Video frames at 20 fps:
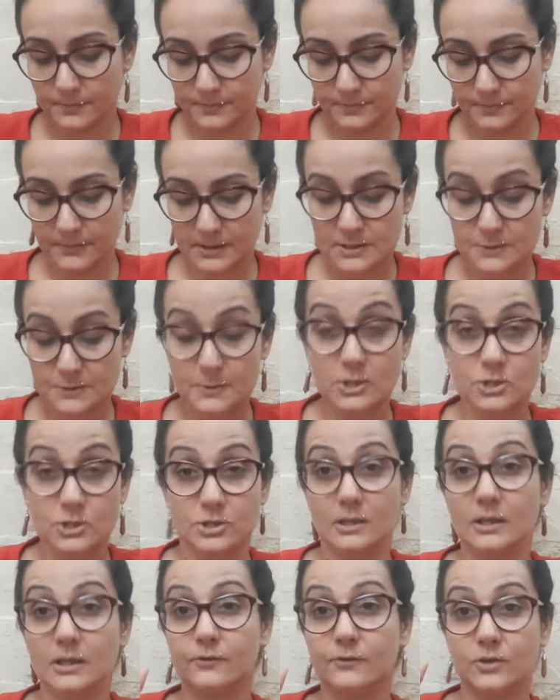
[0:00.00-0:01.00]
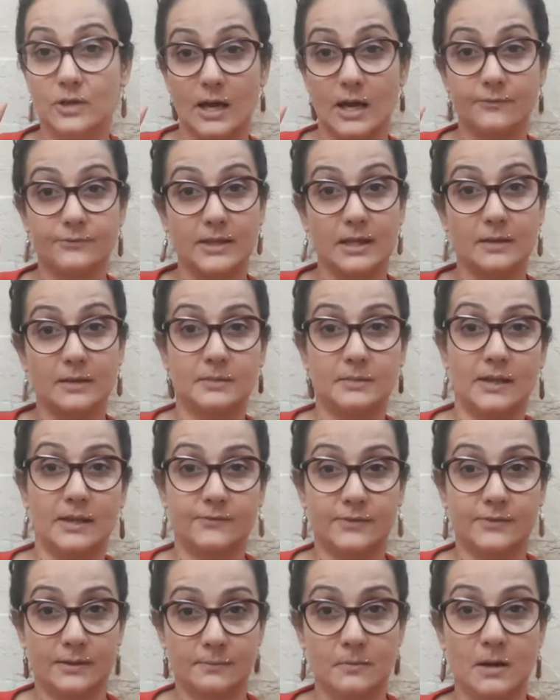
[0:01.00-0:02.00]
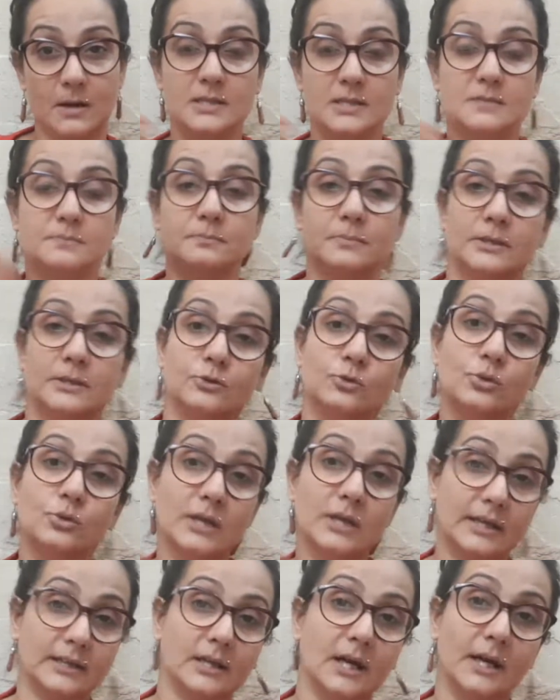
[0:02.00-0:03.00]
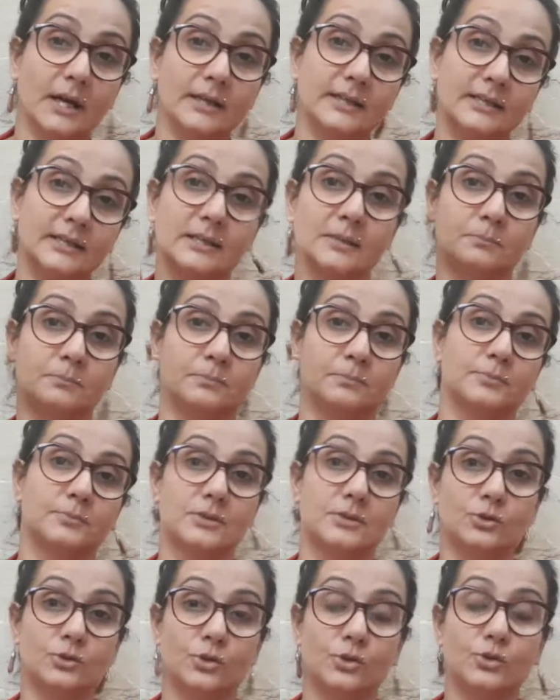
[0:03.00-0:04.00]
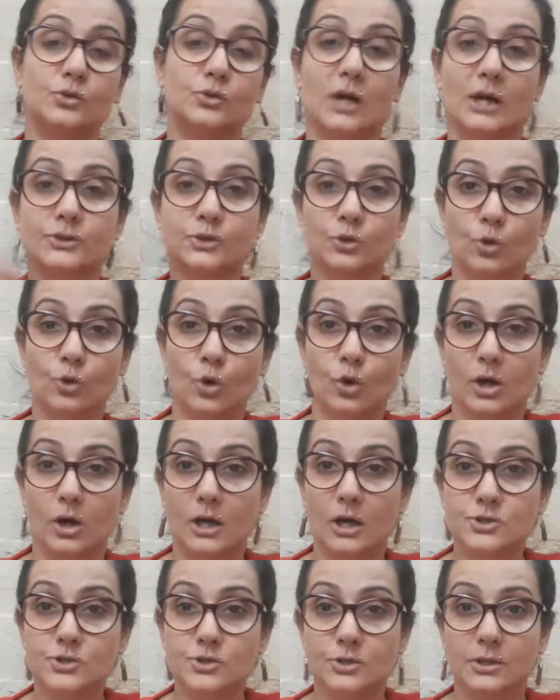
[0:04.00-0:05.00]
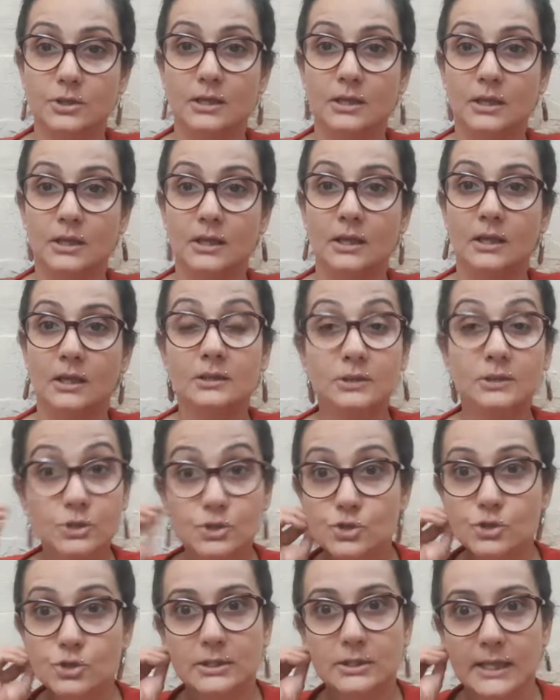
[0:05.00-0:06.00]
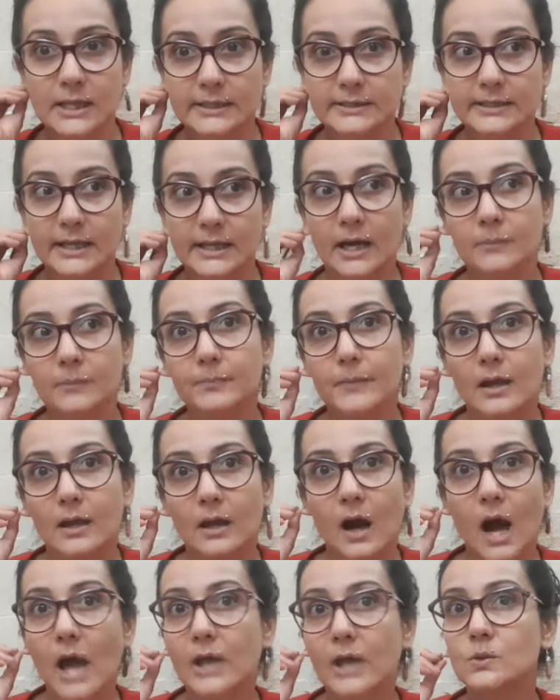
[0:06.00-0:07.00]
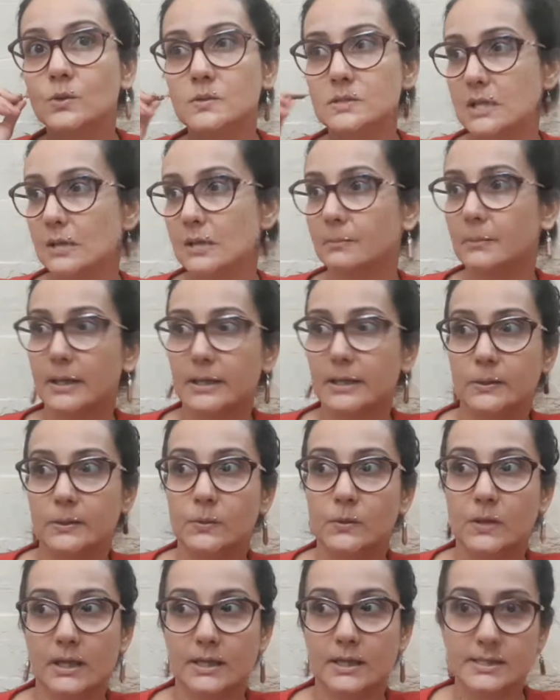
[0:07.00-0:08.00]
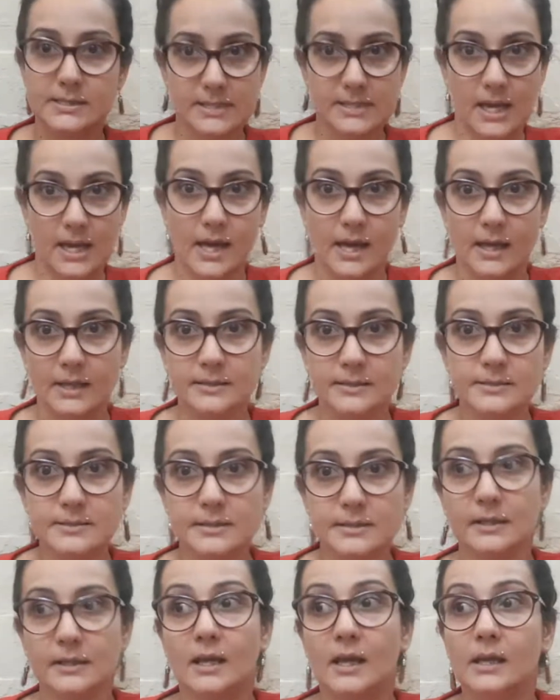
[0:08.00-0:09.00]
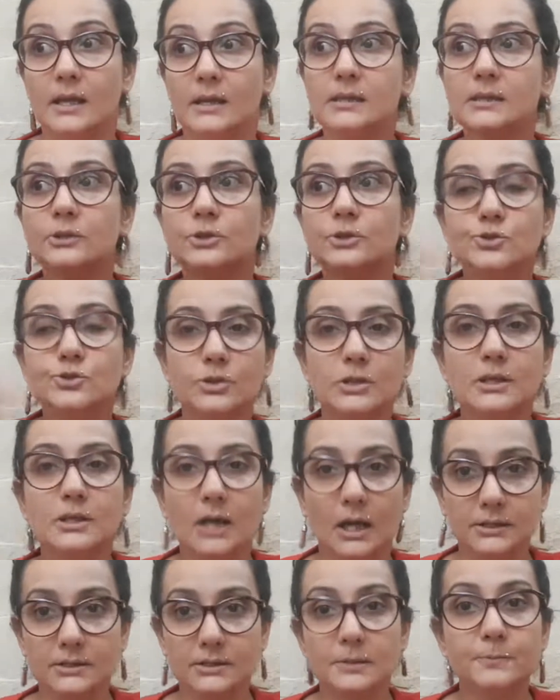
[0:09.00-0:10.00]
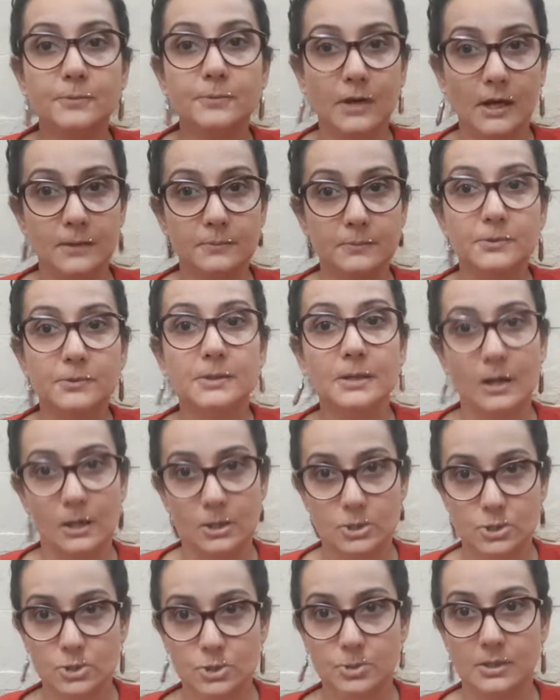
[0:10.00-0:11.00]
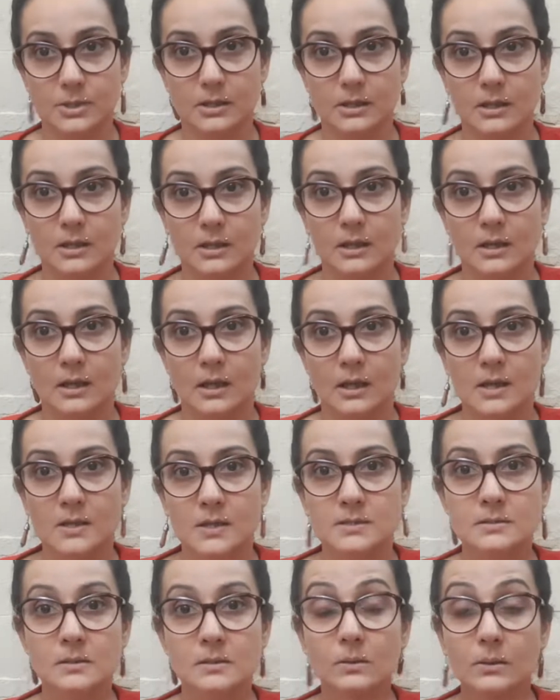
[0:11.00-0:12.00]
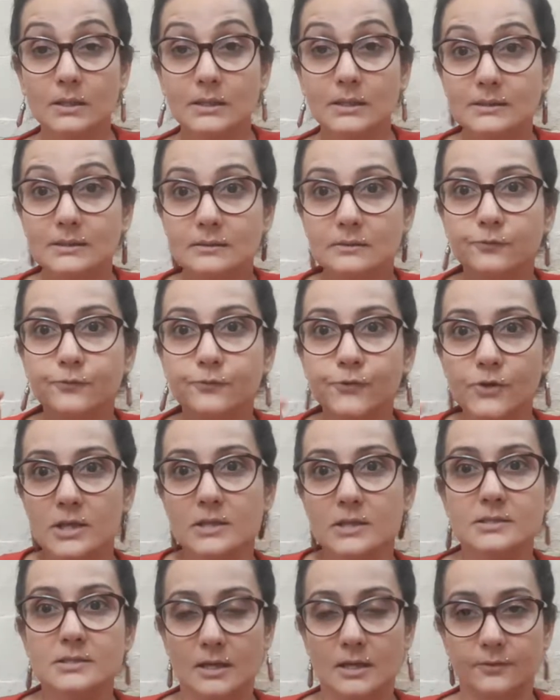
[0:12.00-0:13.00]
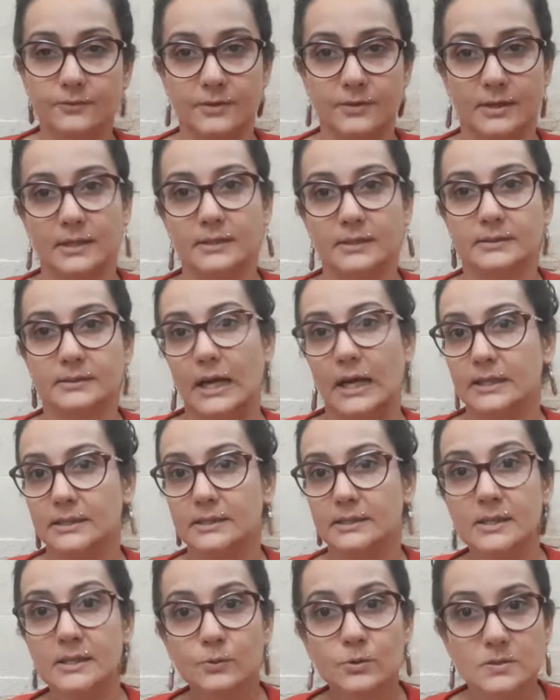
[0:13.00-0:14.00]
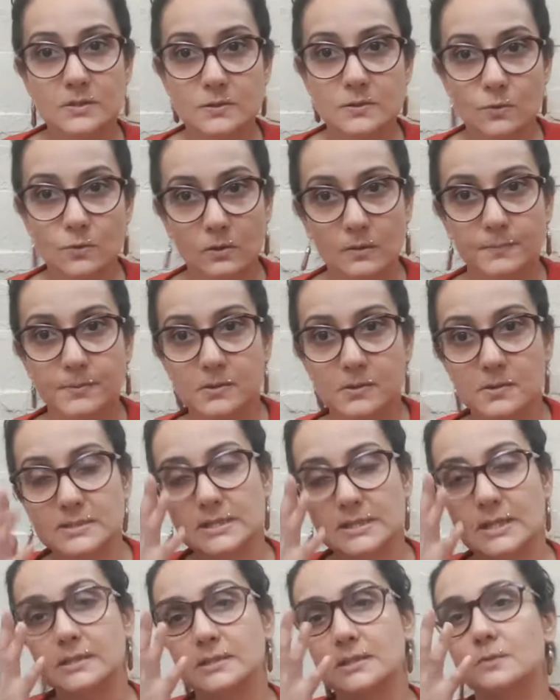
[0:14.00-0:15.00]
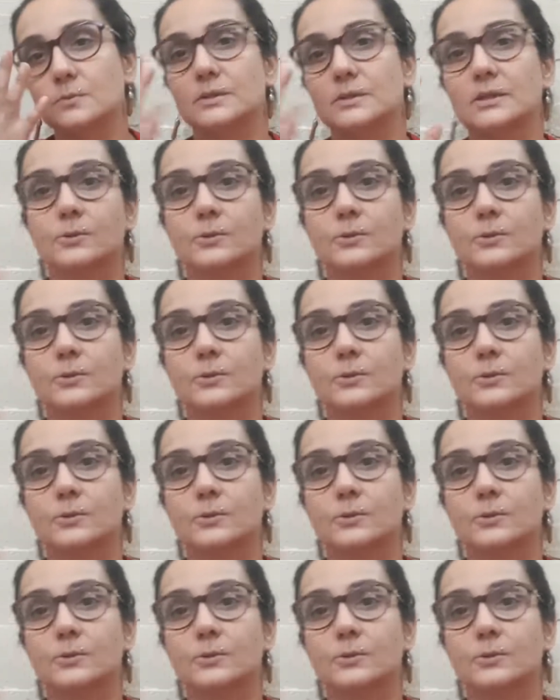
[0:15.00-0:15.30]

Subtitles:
especially if you have that malefic mass. You get cut and you cut the wrong artery. Literally like that. I know somebody who cut his hand and he literally cut the primary artery. So freak stuff like that. And he was a Scorpio ascendant with a